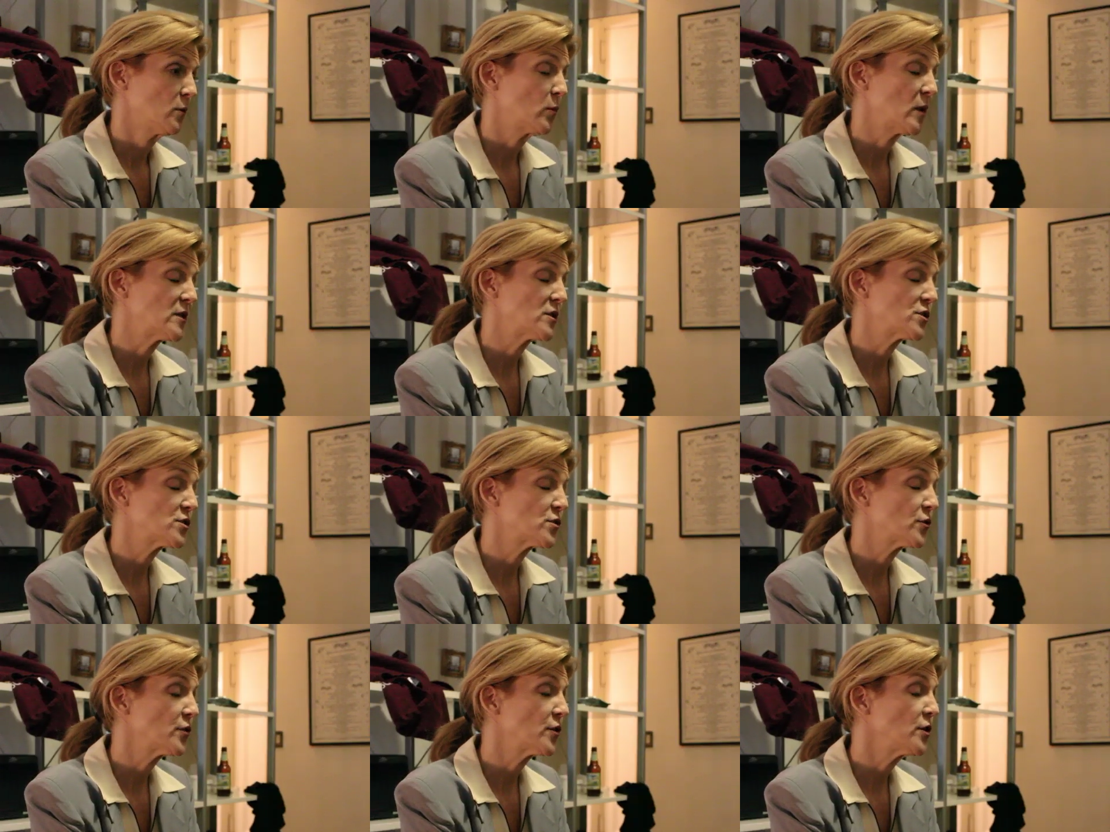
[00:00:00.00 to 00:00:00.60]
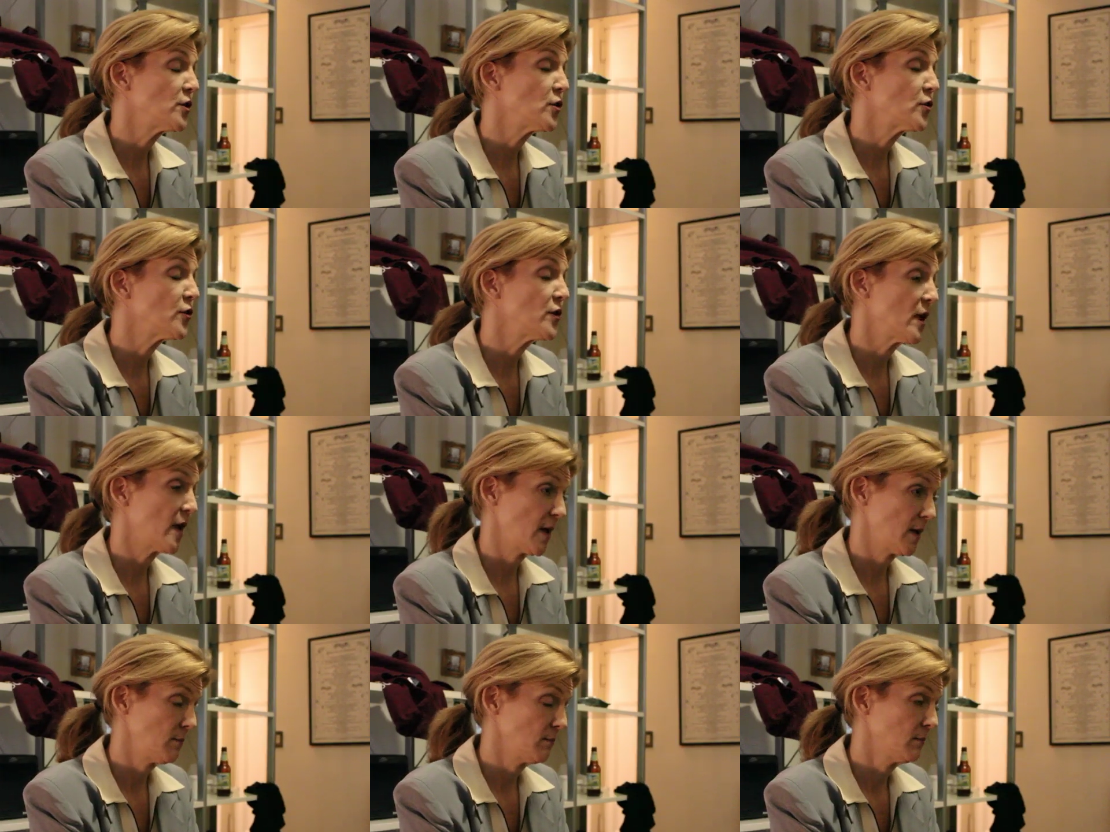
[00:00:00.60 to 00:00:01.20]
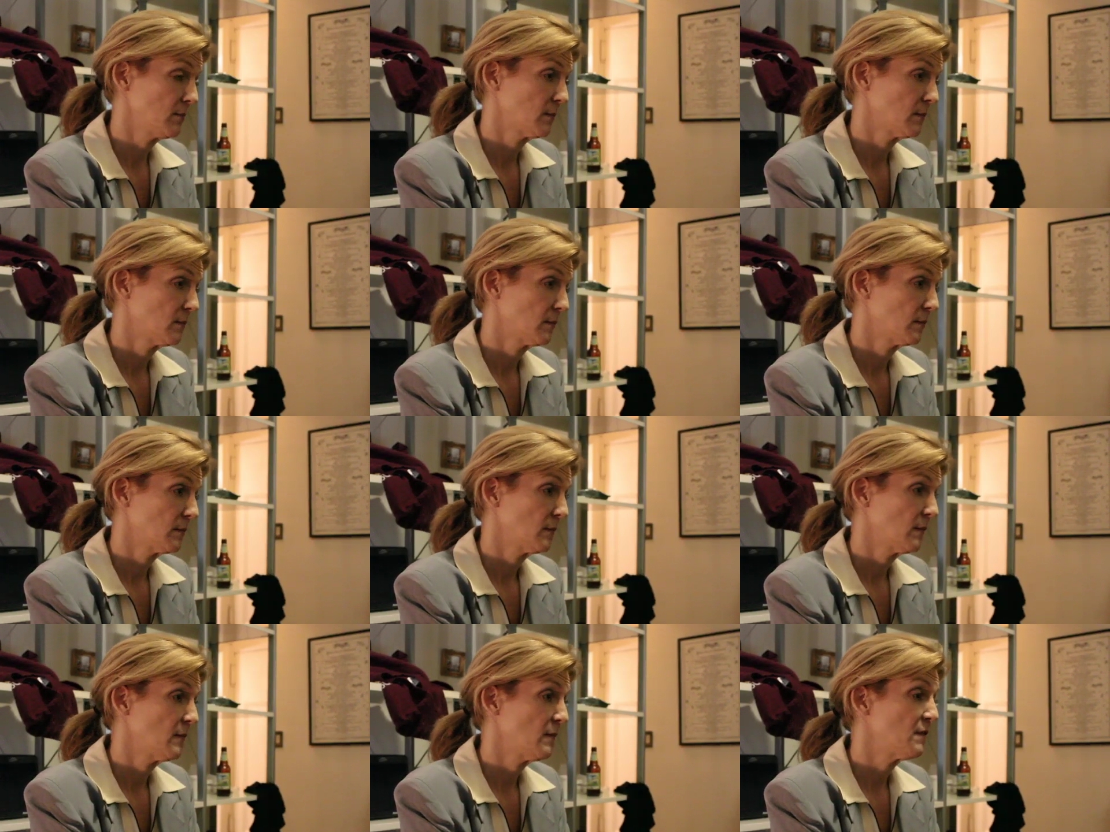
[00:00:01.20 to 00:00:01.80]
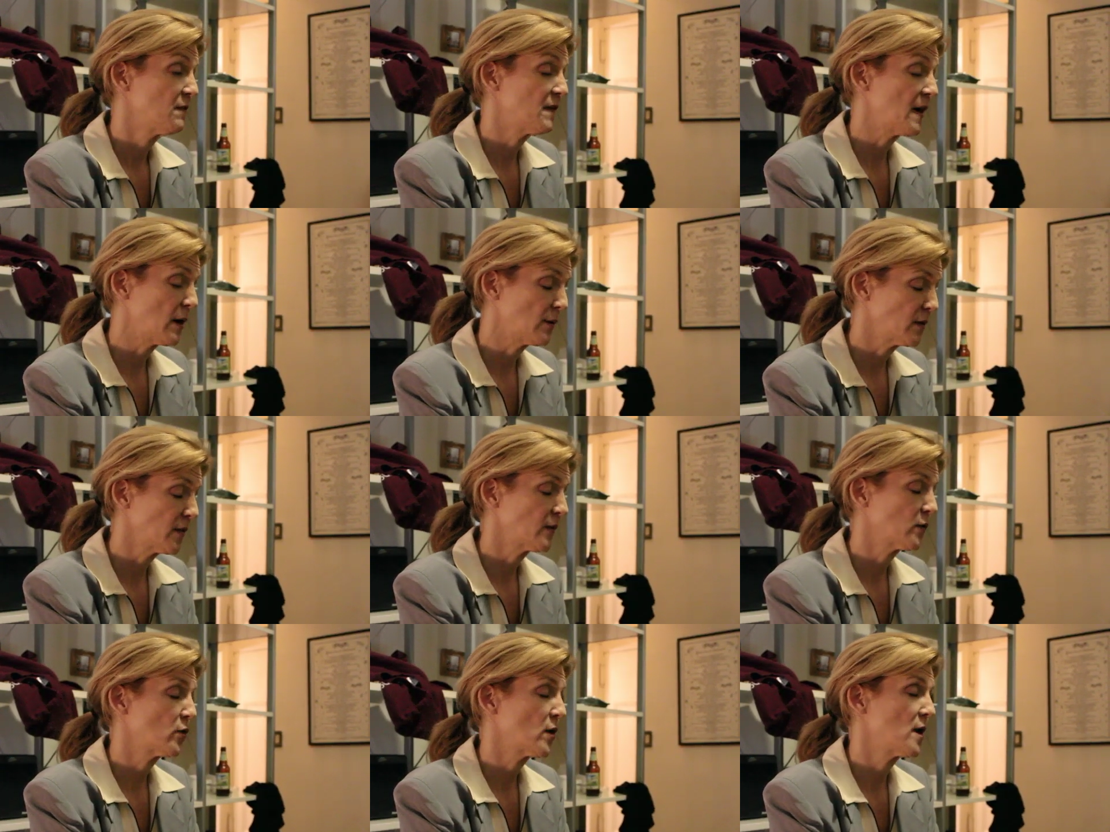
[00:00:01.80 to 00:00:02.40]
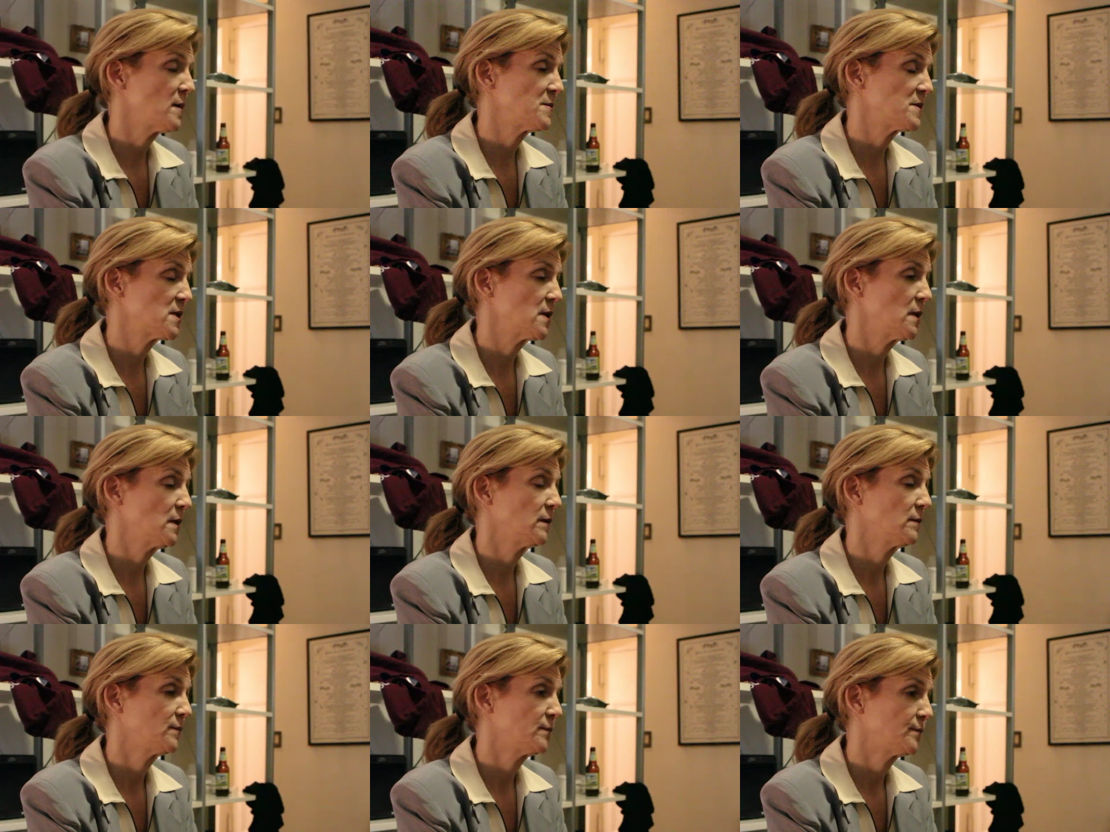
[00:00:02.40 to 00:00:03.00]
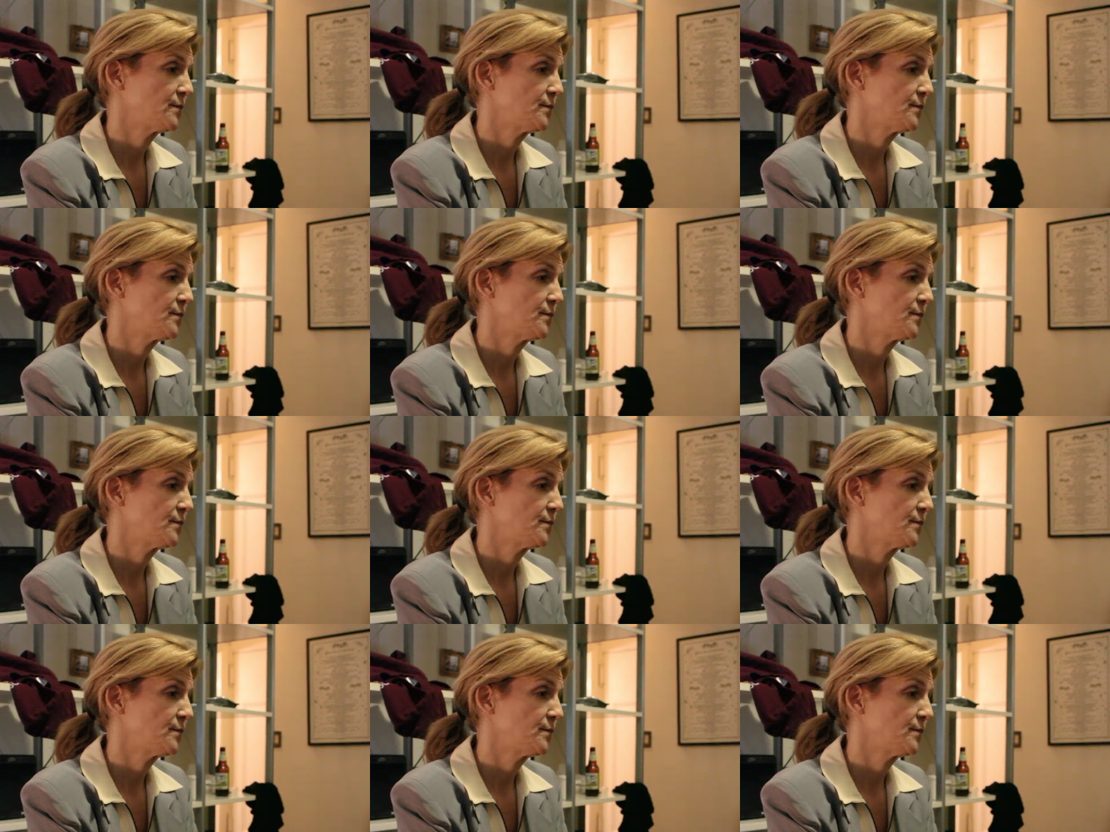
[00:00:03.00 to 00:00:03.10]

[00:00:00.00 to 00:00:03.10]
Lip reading: registered in your name, found at the crime scene.